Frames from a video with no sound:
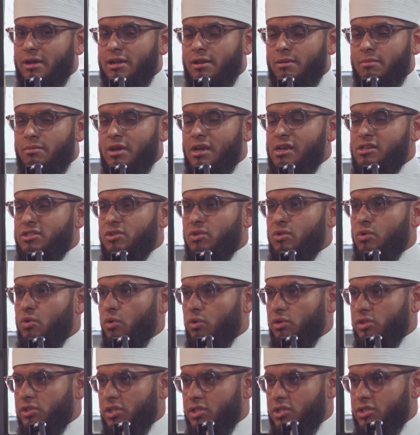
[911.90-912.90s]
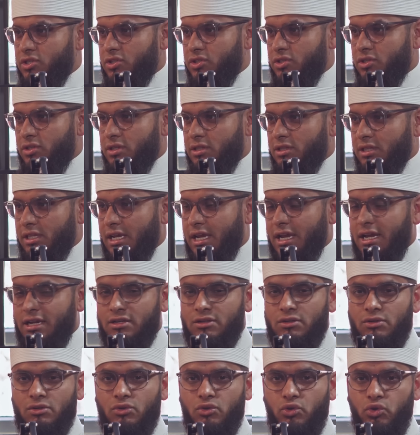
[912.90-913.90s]
had amazing horses. They
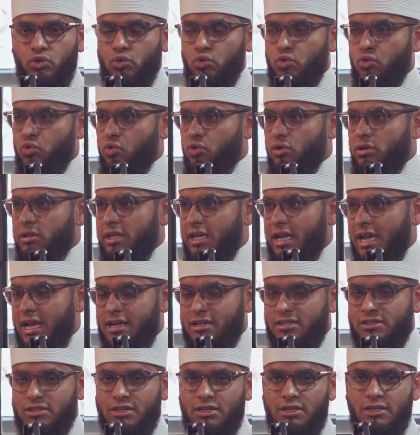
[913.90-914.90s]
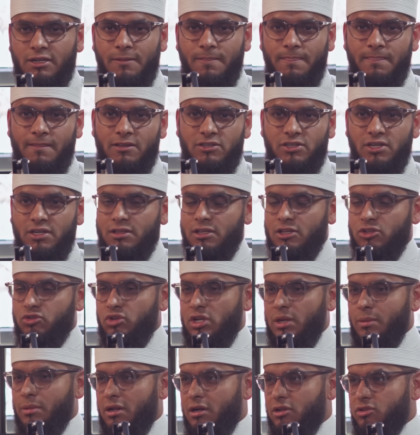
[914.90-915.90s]
had khuyul. They had Sayyidina
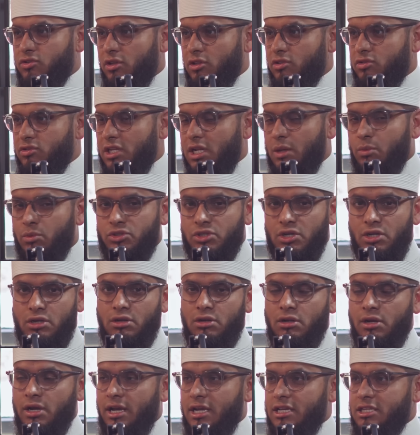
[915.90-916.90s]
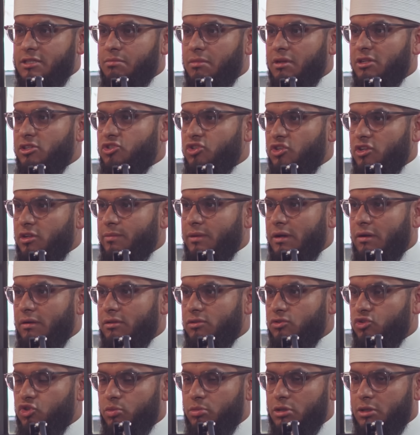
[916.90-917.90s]
Sulaiman alayhi, which Allah has mentioned about
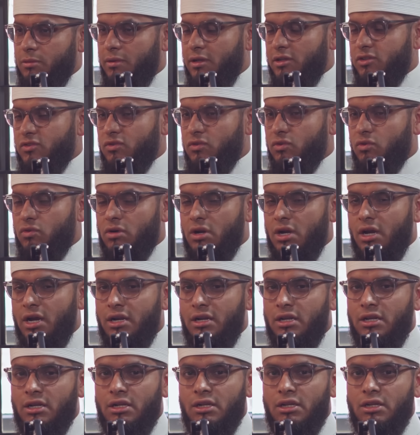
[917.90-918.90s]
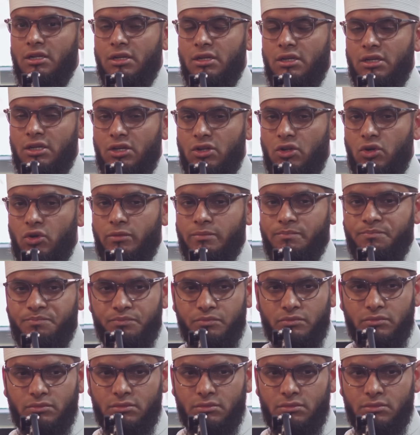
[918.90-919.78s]
in so many places in the Quran. You know,